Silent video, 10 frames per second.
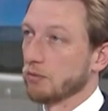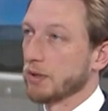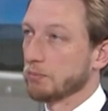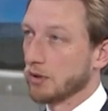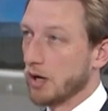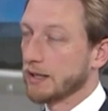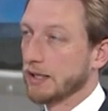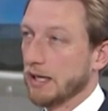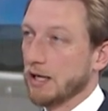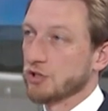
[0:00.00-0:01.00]
People like
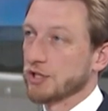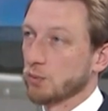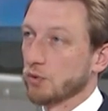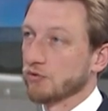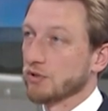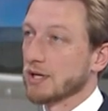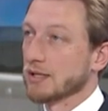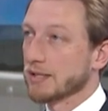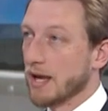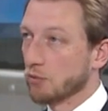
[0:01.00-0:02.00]
Jess Wilson
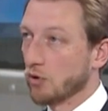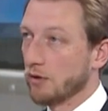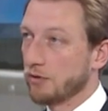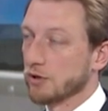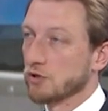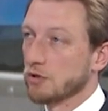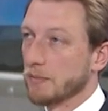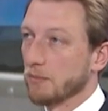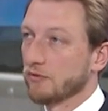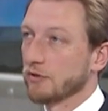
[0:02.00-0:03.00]
and Sam Groth, the new
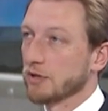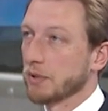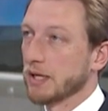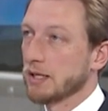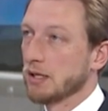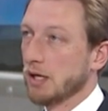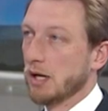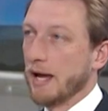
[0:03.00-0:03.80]
member for Nepean,